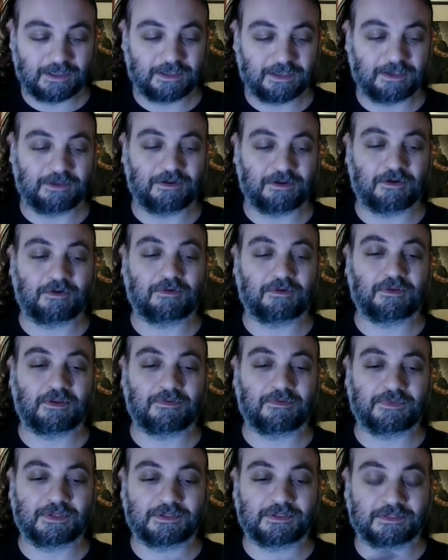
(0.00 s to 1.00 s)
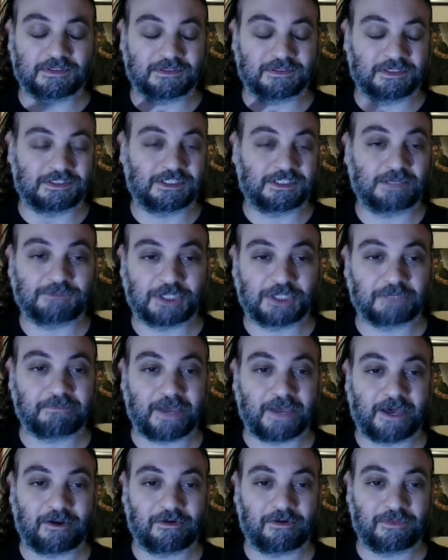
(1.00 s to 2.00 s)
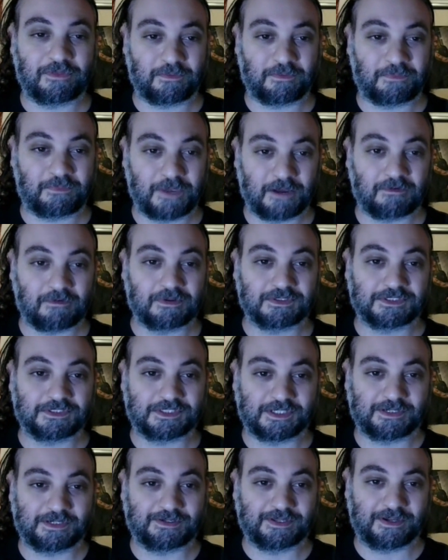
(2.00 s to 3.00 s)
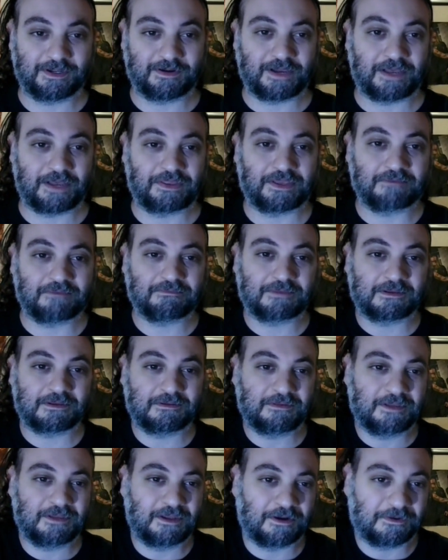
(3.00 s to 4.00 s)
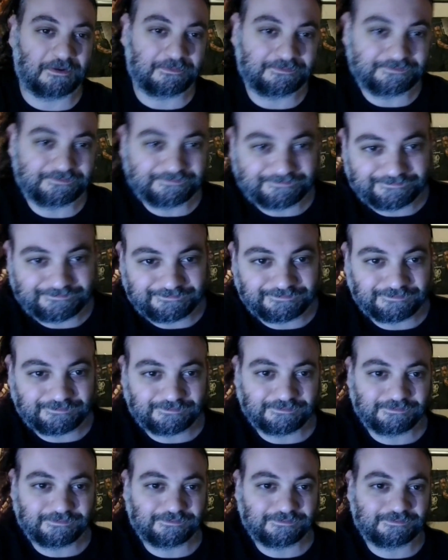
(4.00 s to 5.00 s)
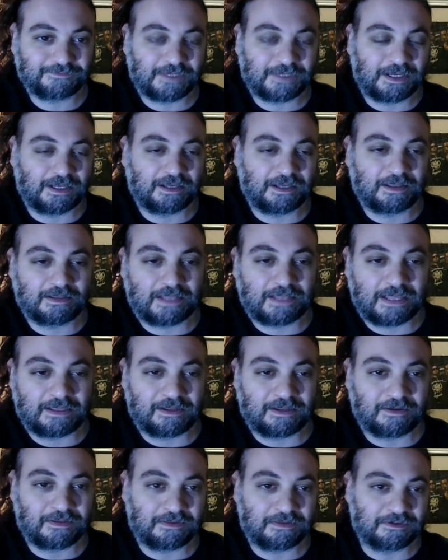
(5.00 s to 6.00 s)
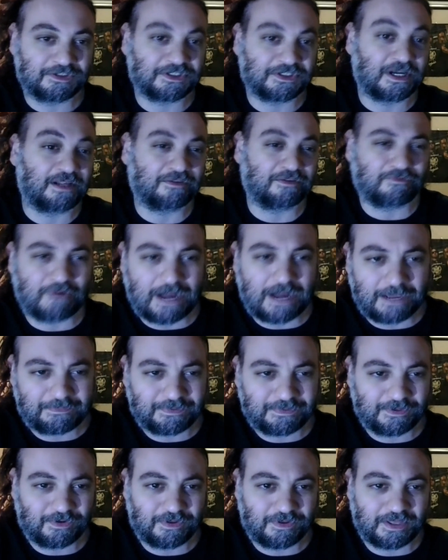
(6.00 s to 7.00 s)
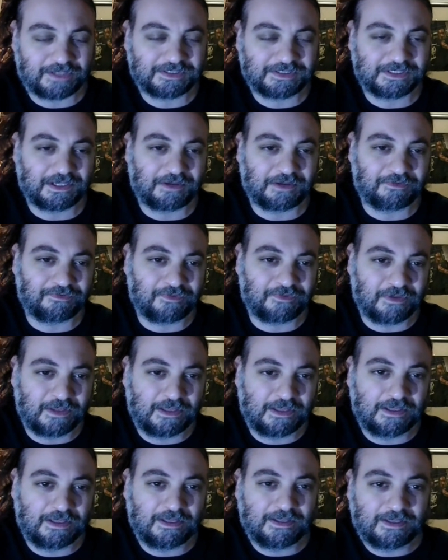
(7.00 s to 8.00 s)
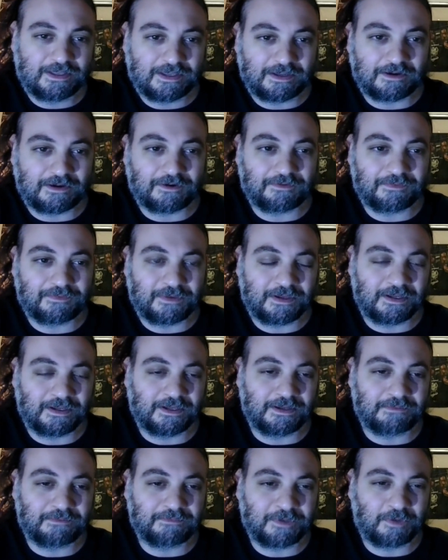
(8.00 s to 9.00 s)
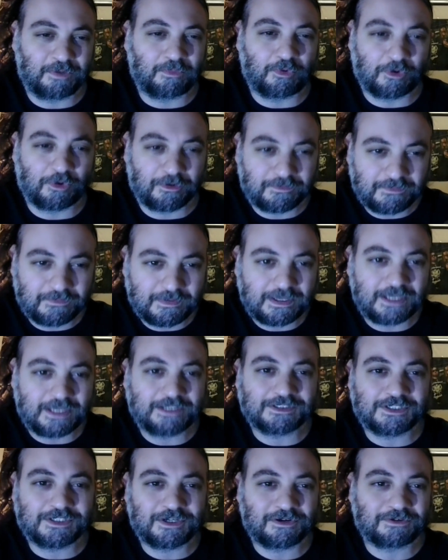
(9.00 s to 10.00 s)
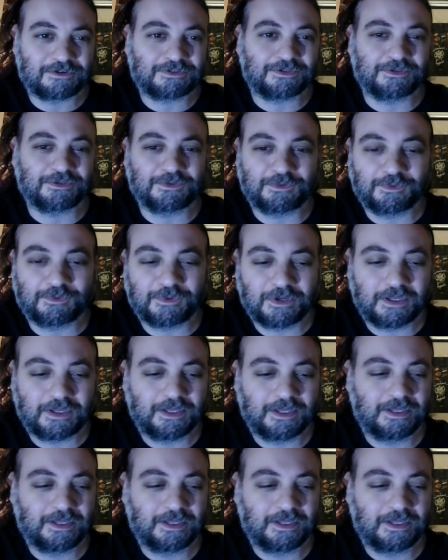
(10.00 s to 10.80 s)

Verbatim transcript: you know, the the subject matter and the appearance and you know how they, you know, uh, you know their style of rap and all that stuff. You know, um, a little more easier to,